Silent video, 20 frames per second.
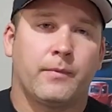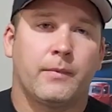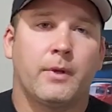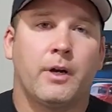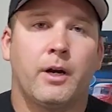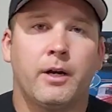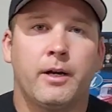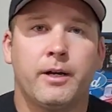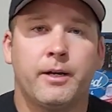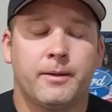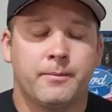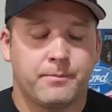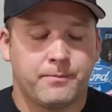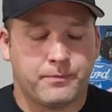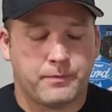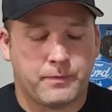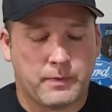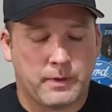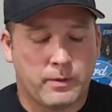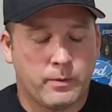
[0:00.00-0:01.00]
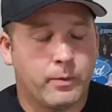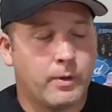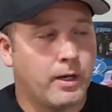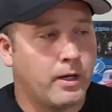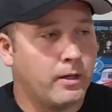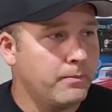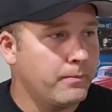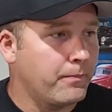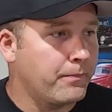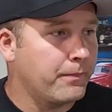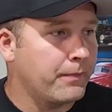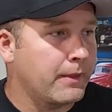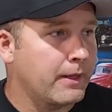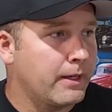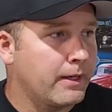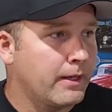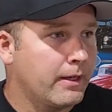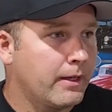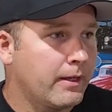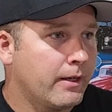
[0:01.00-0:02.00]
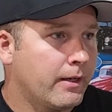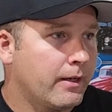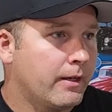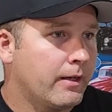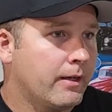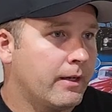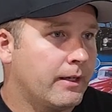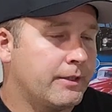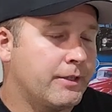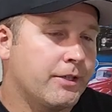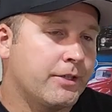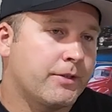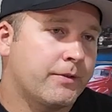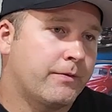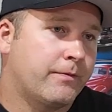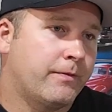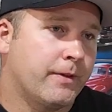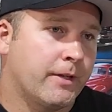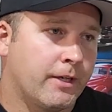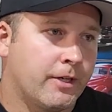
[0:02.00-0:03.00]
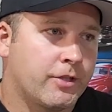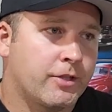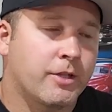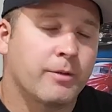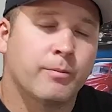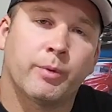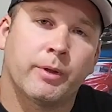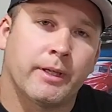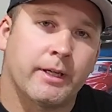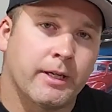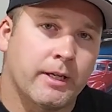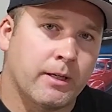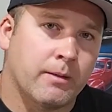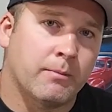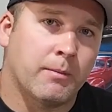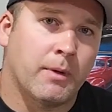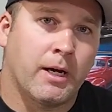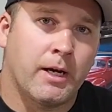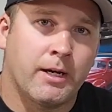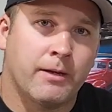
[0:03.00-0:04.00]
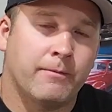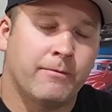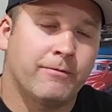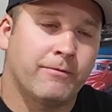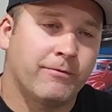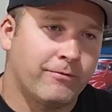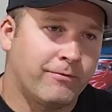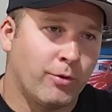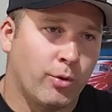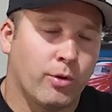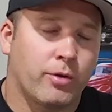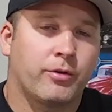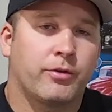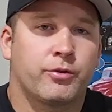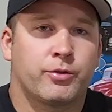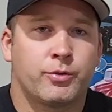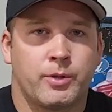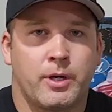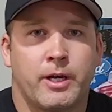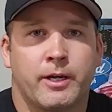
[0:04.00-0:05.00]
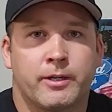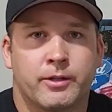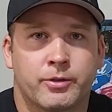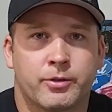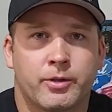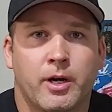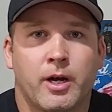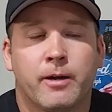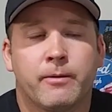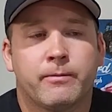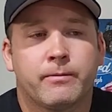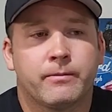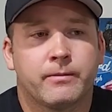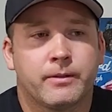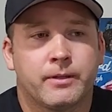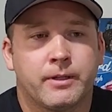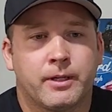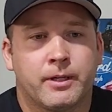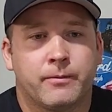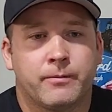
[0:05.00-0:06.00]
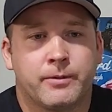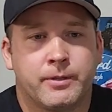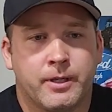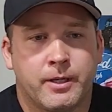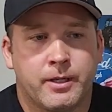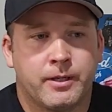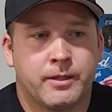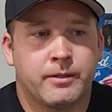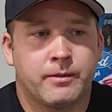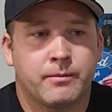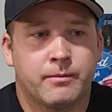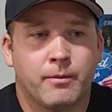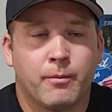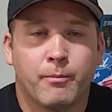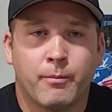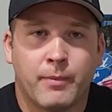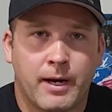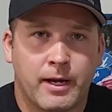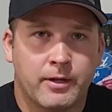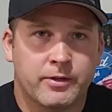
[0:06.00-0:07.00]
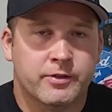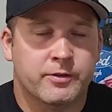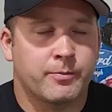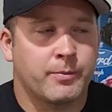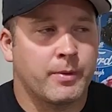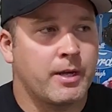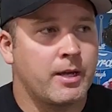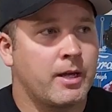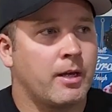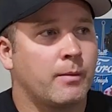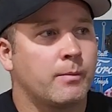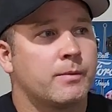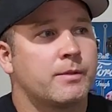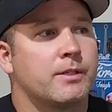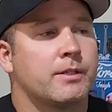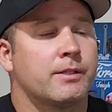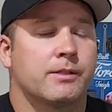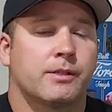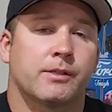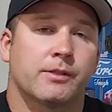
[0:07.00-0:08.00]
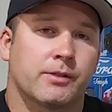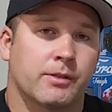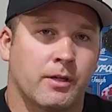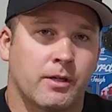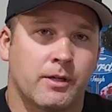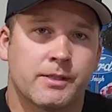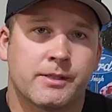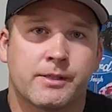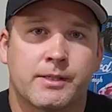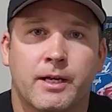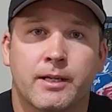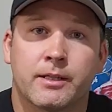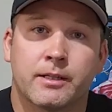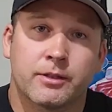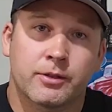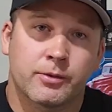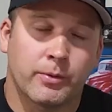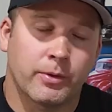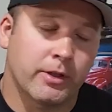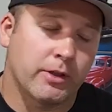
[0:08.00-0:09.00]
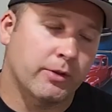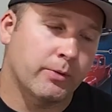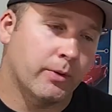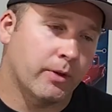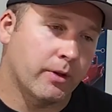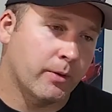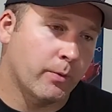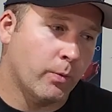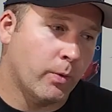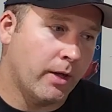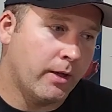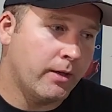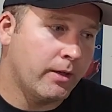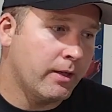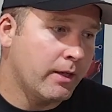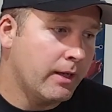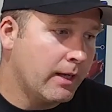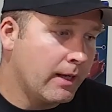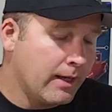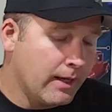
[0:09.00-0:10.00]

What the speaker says: All right. Well, I just finished completing my fourth drag and drive. I've done Miles of Mayhem since its onset in 2021,